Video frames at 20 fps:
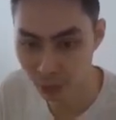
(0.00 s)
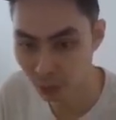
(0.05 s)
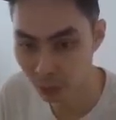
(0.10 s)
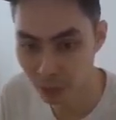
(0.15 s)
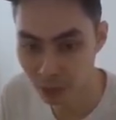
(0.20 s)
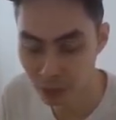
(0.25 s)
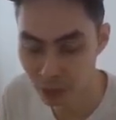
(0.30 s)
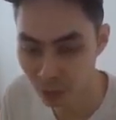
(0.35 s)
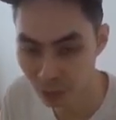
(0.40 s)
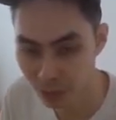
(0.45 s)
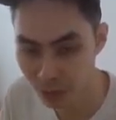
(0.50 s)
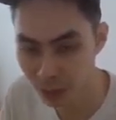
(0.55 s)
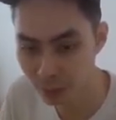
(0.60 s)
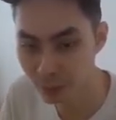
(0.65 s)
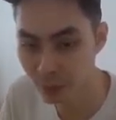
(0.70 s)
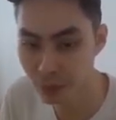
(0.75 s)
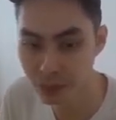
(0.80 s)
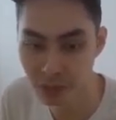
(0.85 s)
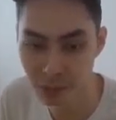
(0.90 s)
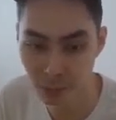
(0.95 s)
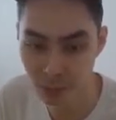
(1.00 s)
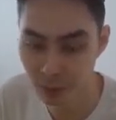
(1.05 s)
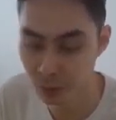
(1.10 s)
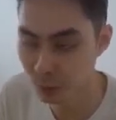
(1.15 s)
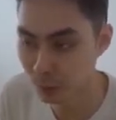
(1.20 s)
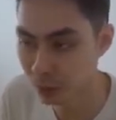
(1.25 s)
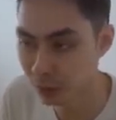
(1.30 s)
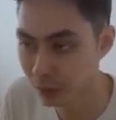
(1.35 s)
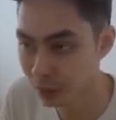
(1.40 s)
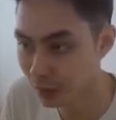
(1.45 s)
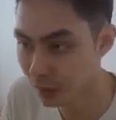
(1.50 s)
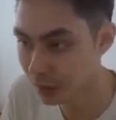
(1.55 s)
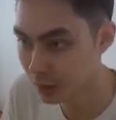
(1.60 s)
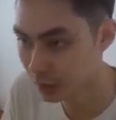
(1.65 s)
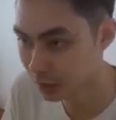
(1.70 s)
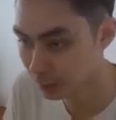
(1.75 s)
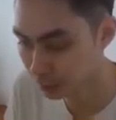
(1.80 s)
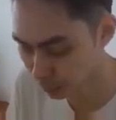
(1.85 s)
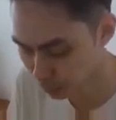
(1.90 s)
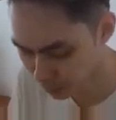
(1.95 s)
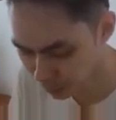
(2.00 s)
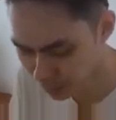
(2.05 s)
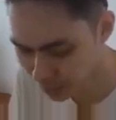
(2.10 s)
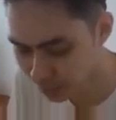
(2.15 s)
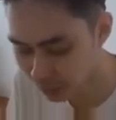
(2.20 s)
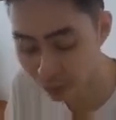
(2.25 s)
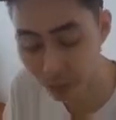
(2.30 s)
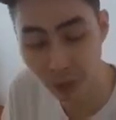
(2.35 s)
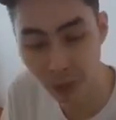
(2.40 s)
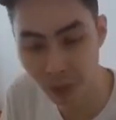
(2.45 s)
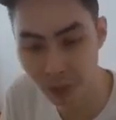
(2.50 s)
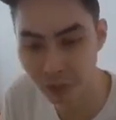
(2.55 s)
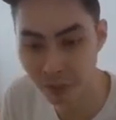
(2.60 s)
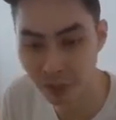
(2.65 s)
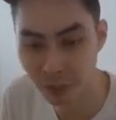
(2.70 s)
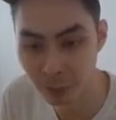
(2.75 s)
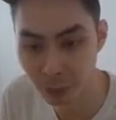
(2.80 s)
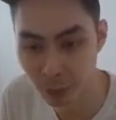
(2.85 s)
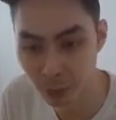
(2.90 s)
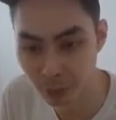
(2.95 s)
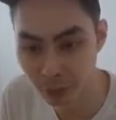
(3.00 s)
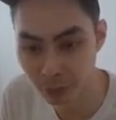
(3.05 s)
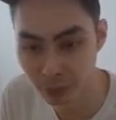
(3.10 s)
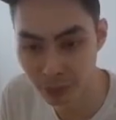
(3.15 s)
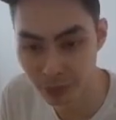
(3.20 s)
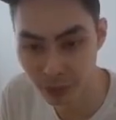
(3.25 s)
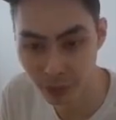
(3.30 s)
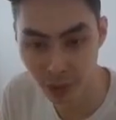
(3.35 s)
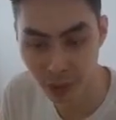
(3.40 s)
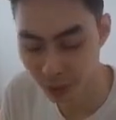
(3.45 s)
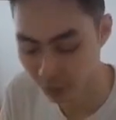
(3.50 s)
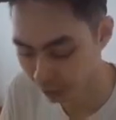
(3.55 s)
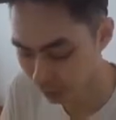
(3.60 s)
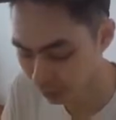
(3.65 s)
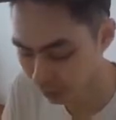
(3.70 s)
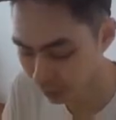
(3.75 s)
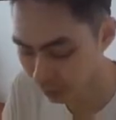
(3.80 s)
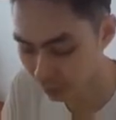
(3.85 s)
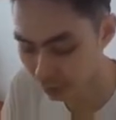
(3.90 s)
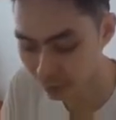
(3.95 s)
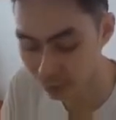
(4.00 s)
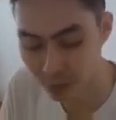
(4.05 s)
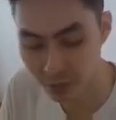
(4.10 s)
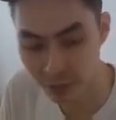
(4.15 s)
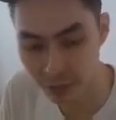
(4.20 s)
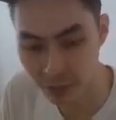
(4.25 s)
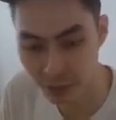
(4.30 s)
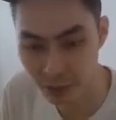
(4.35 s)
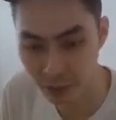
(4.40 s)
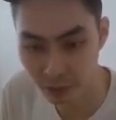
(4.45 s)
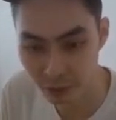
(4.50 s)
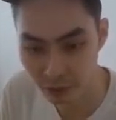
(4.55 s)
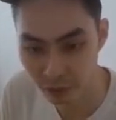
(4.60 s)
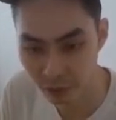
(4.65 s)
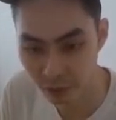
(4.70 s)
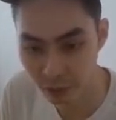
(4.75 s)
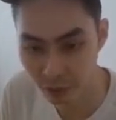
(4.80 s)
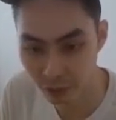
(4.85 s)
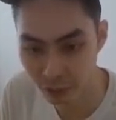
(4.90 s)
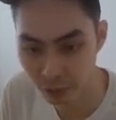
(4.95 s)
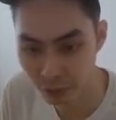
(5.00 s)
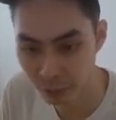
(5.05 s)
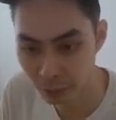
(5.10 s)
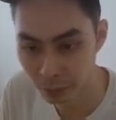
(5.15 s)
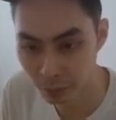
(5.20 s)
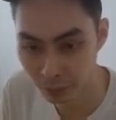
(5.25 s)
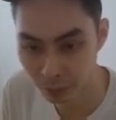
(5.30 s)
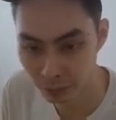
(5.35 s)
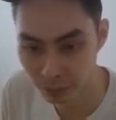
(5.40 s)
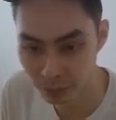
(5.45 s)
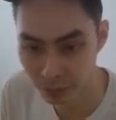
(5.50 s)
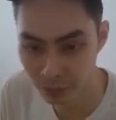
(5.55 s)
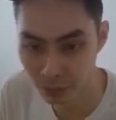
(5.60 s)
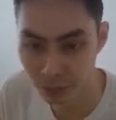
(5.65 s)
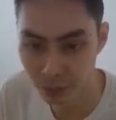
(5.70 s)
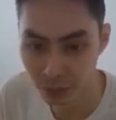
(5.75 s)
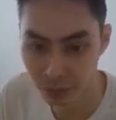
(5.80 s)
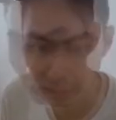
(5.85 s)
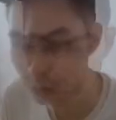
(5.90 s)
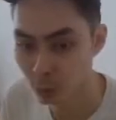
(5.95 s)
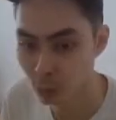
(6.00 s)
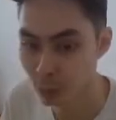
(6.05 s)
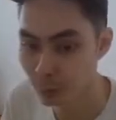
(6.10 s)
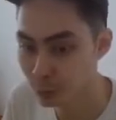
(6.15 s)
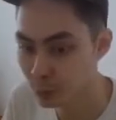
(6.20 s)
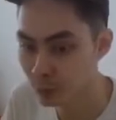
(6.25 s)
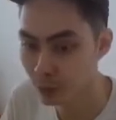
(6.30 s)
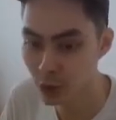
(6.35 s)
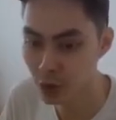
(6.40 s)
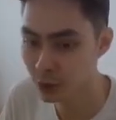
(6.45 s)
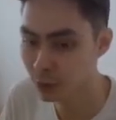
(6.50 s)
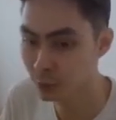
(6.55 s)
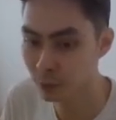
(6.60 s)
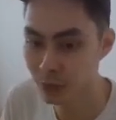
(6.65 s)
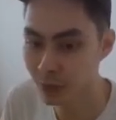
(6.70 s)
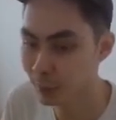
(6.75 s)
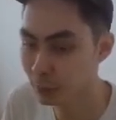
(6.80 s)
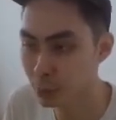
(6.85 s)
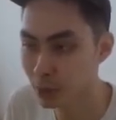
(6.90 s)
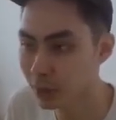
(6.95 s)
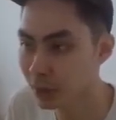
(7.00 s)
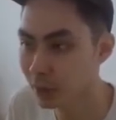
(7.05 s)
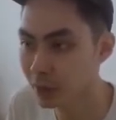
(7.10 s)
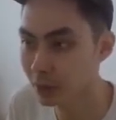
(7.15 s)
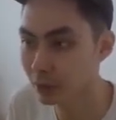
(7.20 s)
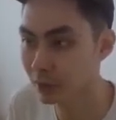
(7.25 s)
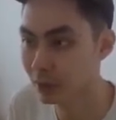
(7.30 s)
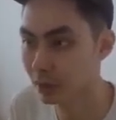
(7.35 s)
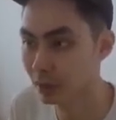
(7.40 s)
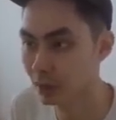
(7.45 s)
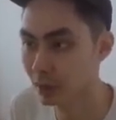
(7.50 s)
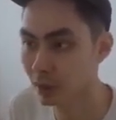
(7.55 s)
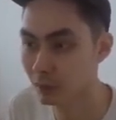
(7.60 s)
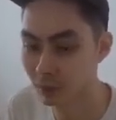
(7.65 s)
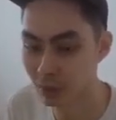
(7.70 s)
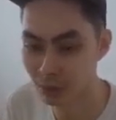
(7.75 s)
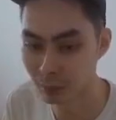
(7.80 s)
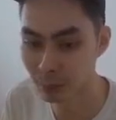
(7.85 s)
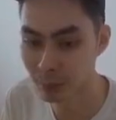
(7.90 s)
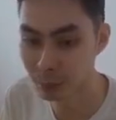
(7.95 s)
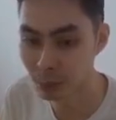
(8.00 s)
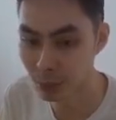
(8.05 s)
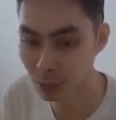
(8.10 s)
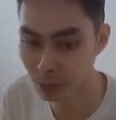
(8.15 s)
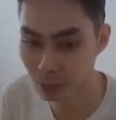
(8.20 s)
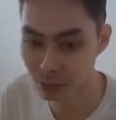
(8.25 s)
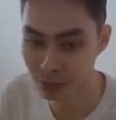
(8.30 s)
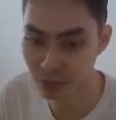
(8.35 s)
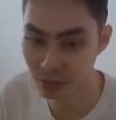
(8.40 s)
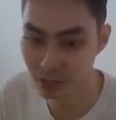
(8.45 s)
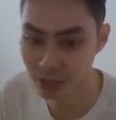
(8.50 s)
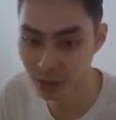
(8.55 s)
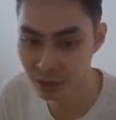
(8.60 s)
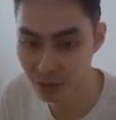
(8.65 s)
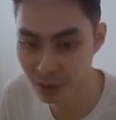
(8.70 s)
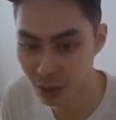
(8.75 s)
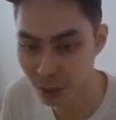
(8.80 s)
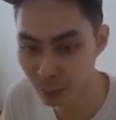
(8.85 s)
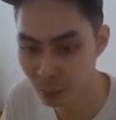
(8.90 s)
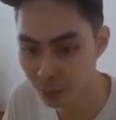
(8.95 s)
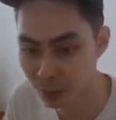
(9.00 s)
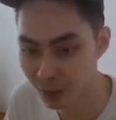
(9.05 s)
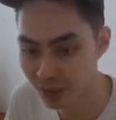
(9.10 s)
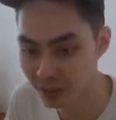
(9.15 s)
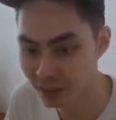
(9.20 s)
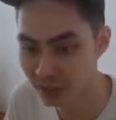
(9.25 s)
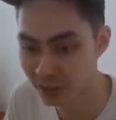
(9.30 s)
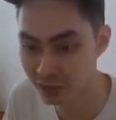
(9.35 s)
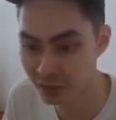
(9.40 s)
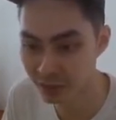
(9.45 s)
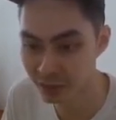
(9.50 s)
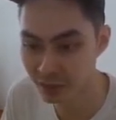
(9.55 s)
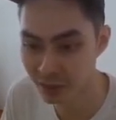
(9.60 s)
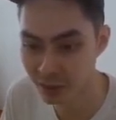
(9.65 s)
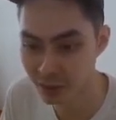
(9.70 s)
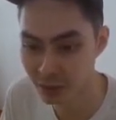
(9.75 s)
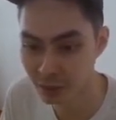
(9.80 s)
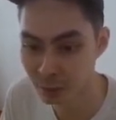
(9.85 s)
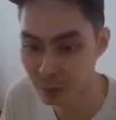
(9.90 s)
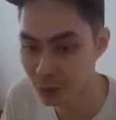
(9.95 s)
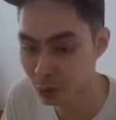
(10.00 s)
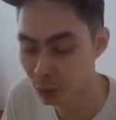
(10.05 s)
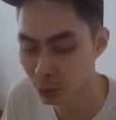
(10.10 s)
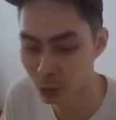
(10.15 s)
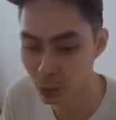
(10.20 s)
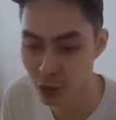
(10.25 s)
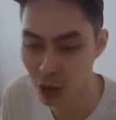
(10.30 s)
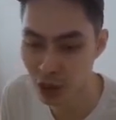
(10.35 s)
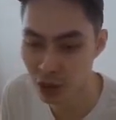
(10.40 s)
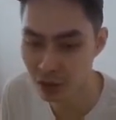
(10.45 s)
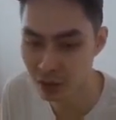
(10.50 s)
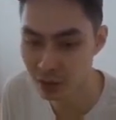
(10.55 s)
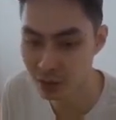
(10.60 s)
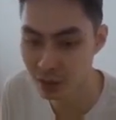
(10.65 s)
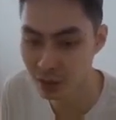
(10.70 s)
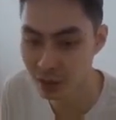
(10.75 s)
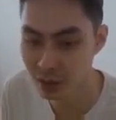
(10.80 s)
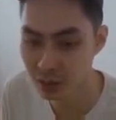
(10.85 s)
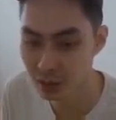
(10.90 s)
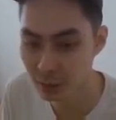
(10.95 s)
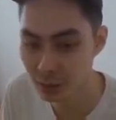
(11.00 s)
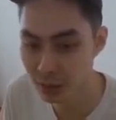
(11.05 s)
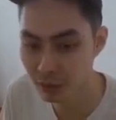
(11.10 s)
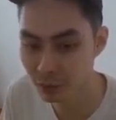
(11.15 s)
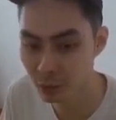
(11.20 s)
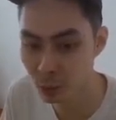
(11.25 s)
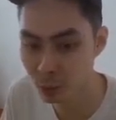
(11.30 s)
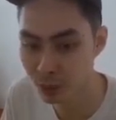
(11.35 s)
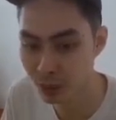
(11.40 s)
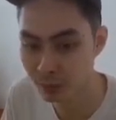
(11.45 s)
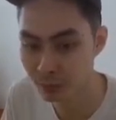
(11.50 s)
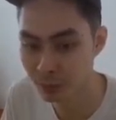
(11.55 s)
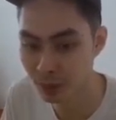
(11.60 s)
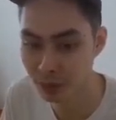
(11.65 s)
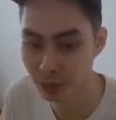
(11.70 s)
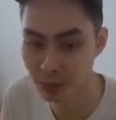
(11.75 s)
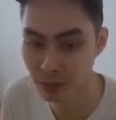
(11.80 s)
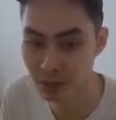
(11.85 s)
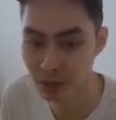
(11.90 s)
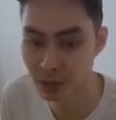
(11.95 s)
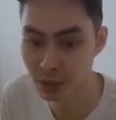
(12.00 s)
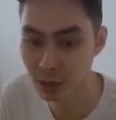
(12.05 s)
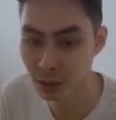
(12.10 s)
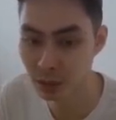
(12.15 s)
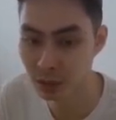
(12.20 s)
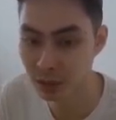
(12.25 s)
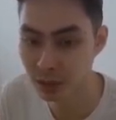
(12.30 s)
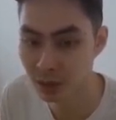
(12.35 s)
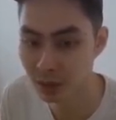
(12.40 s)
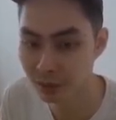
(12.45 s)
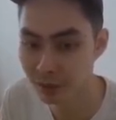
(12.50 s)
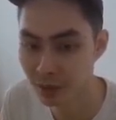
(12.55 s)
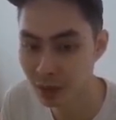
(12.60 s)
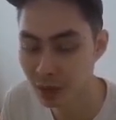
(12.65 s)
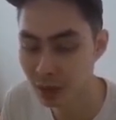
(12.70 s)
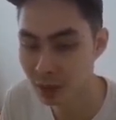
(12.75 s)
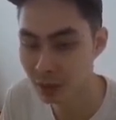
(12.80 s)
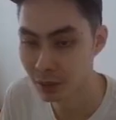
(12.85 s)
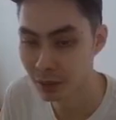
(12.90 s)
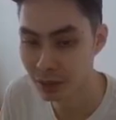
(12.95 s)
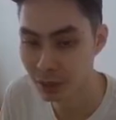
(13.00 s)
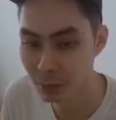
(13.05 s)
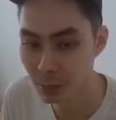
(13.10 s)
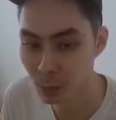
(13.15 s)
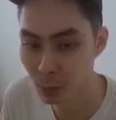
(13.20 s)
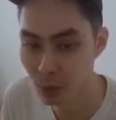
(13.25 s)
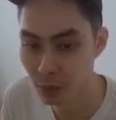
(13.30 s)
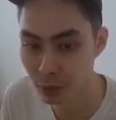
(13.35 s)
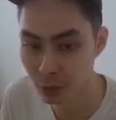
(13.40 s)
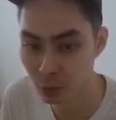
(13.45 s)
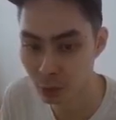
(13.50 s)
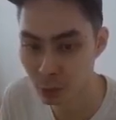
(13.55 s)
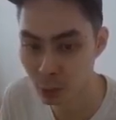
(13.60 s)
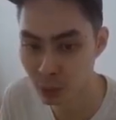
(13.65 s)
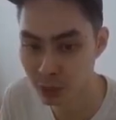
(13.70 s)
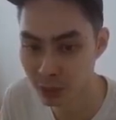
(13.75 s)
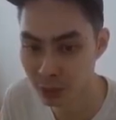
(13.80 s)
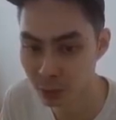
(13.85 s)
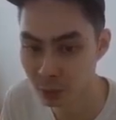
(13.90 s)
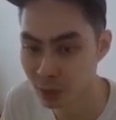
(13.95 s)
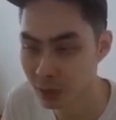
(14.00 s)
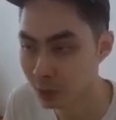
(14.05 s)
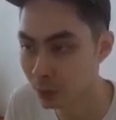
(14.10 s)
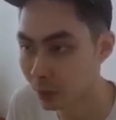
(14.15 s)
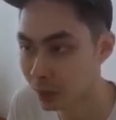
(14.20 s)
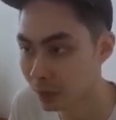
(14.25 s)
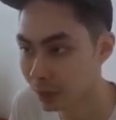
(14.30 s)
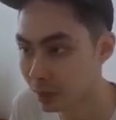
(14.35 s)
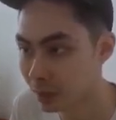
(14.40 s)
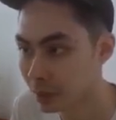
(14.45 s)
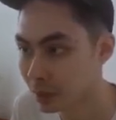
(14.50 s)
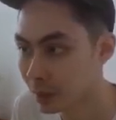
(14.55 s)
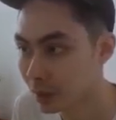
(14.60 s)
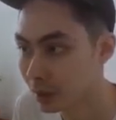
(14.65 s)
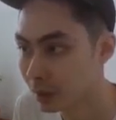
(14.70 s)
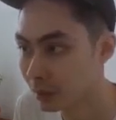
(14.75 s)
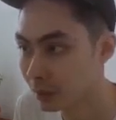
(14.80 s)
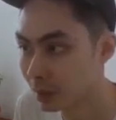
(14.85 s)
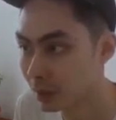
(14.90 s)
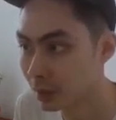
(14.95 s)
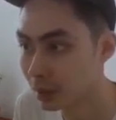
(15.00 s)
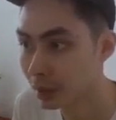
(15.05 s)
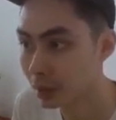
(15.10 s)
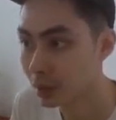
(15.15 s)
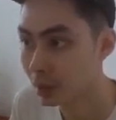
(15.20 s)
Okay, so the import statements work. Let's print out all of the models. And that's what I say dir models. So we're just really printing out the available models. It says output exceeds the size limit. You could change the size limit if you want, but this is good enough. Just let me walk you through this really quickly, right?